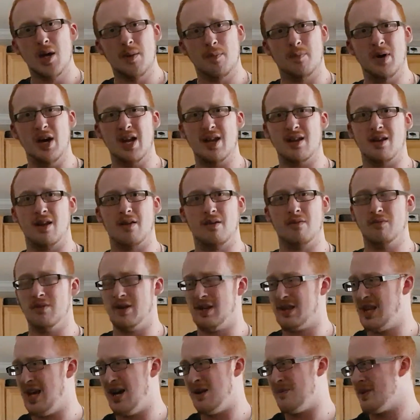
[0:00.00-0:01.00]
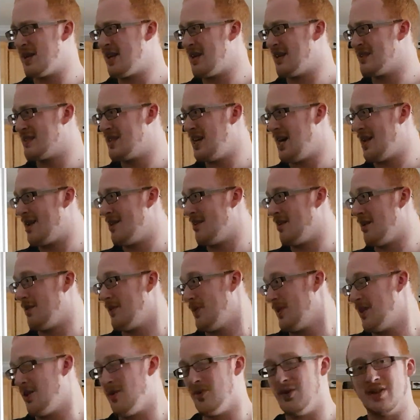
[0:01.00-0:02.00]
But with that being said,
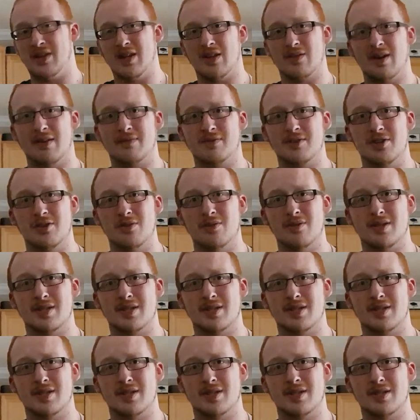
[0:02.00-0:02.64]
the only thing left to do